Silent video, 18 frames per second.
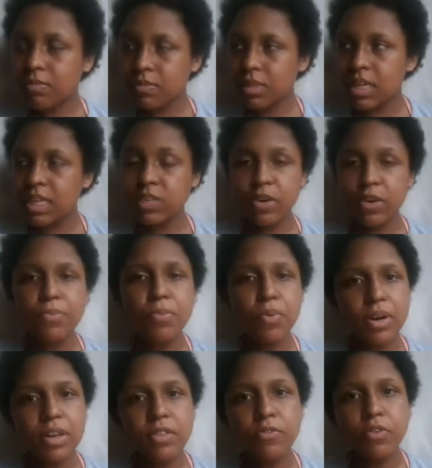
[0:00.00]
It's very
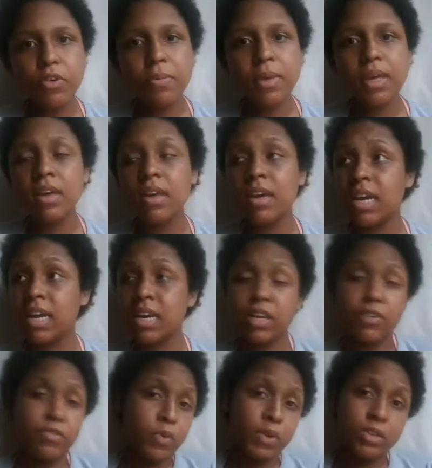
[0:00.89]
important for me. And
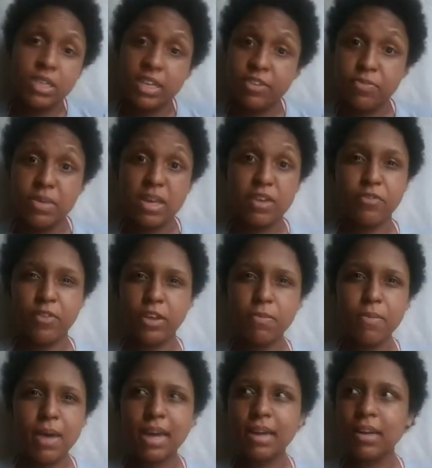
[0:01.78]
if you want to give me a
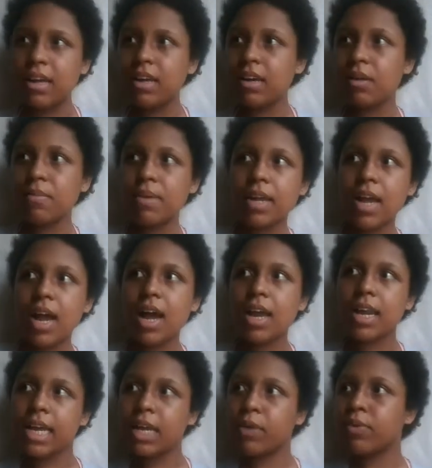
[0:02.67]
feedback, like, oh my god,
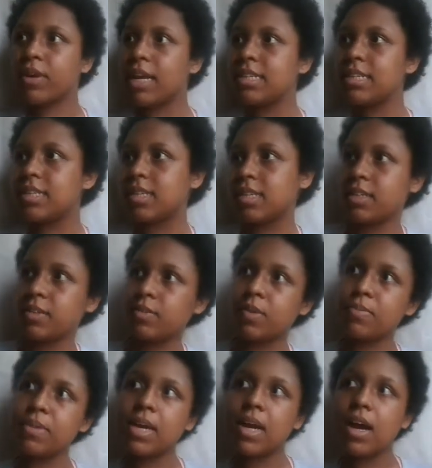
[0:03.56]
I can relate to you,
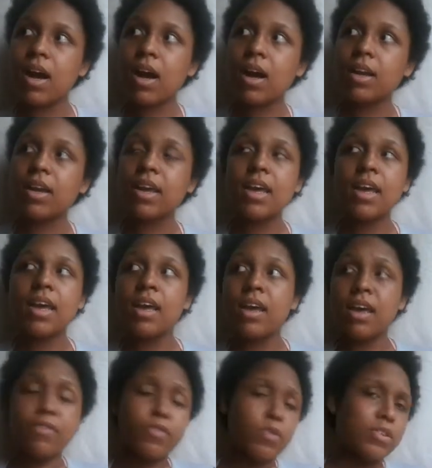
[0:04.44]
oh my god,
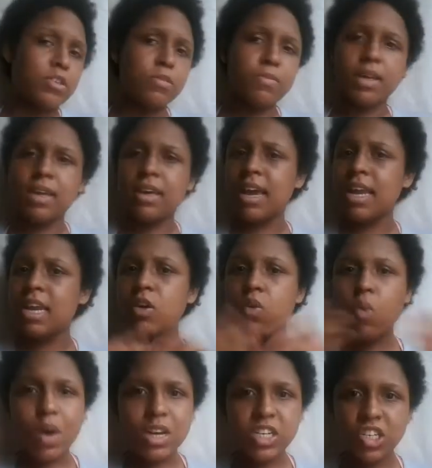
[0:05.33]
if you want to make any
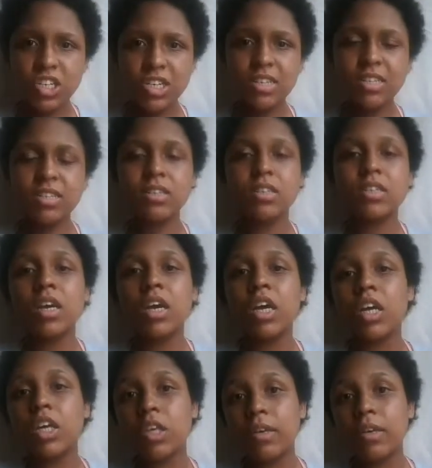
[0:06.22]
questions,
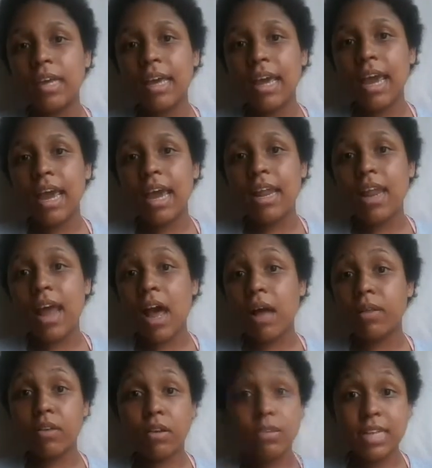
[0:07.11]
you can
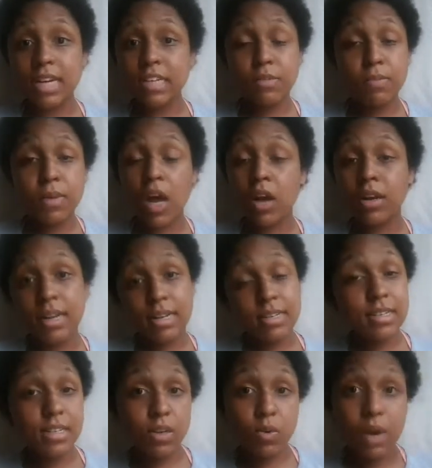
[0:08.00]
contact me on
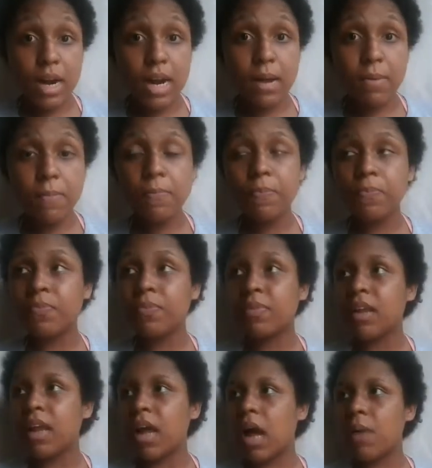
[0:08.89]
Instagram.
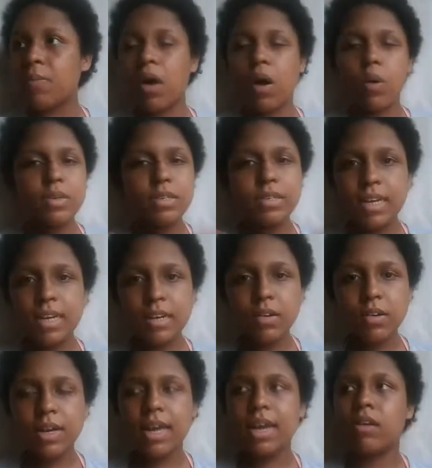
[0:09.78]
I'm always
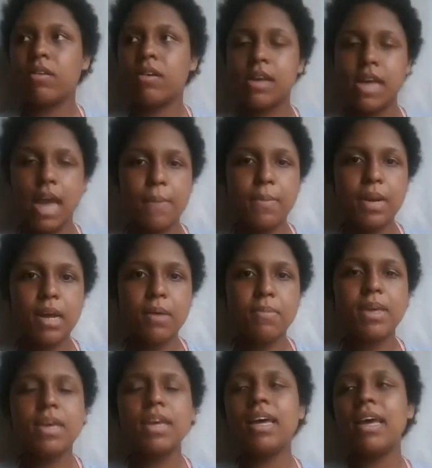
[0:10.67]
there, okay, on I am
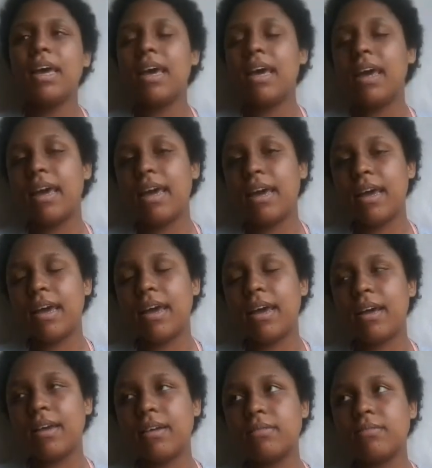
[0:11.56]
Anami.
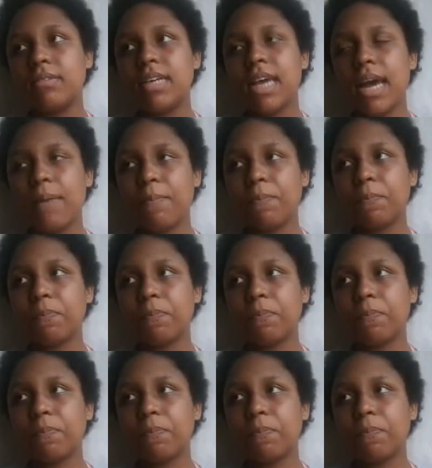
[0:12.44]
And yeah,